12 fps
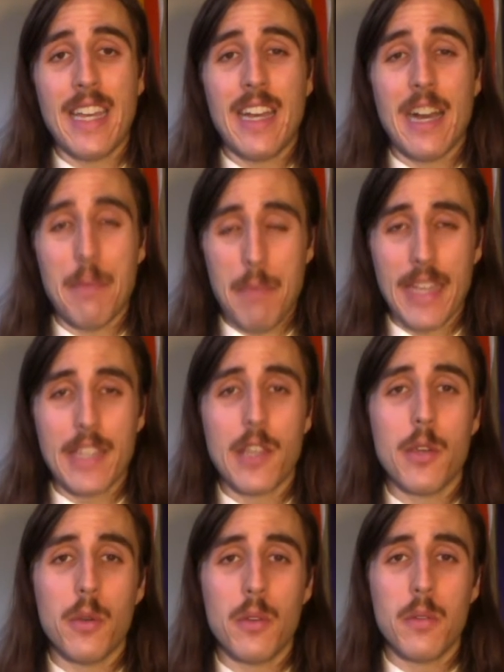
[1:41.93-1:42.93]
I beg
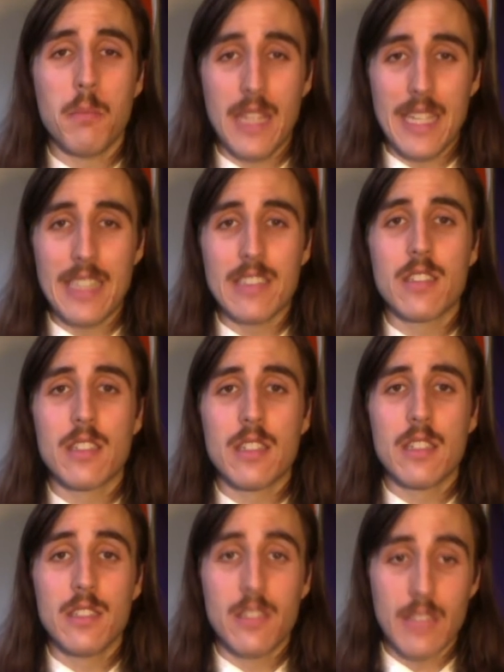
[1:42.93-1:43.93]
you, please
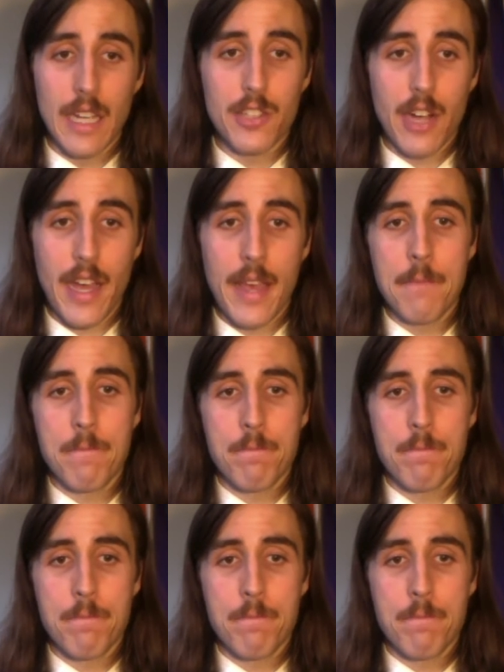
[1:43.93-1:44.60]
stay dry.